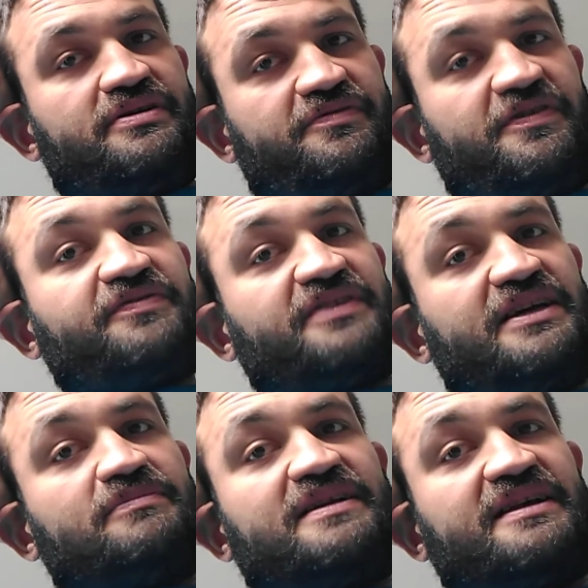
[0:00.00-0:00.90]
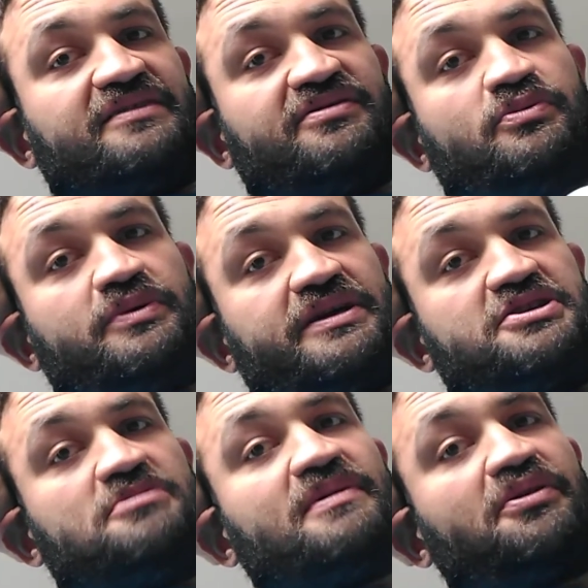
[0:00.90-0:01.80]
fifteen minutes will get
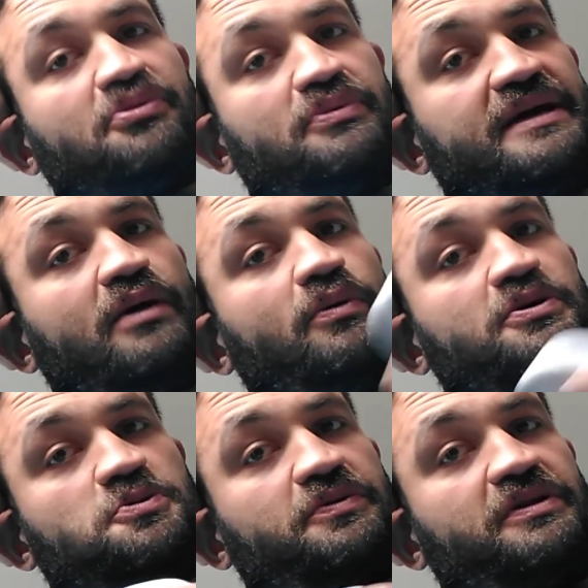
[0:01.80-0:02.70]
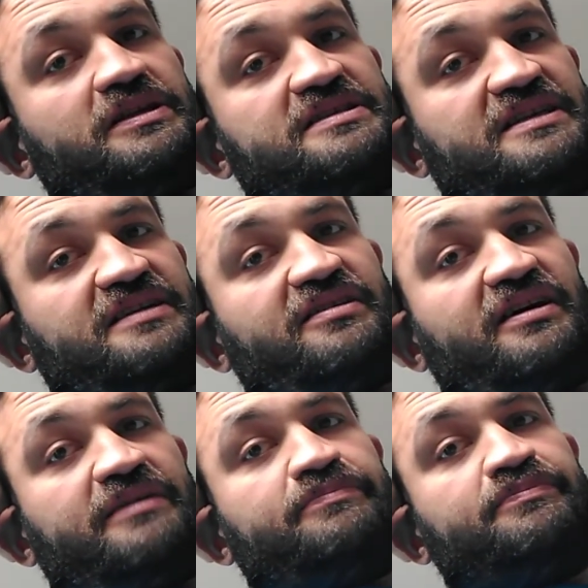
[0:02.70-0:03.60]
you about three hours worth of listening
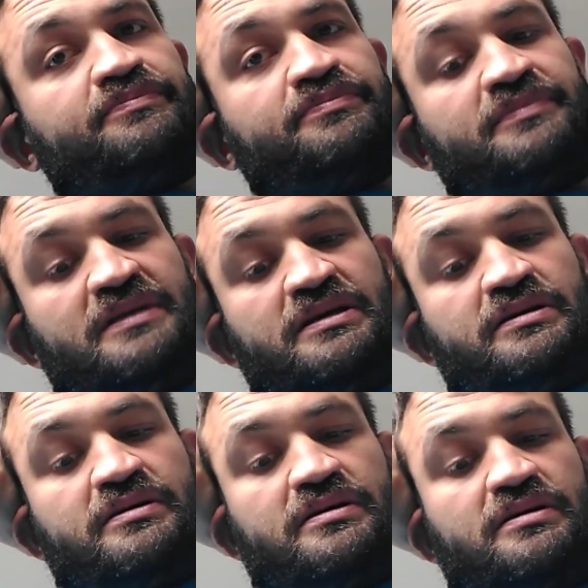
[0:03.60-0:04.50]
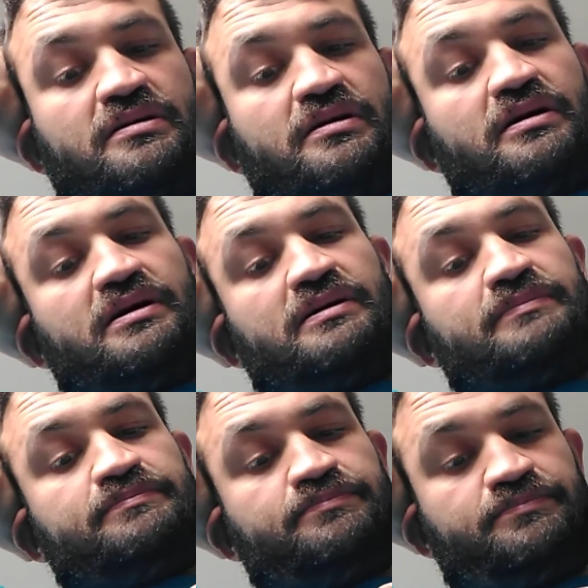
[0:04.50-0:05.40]
time. Um,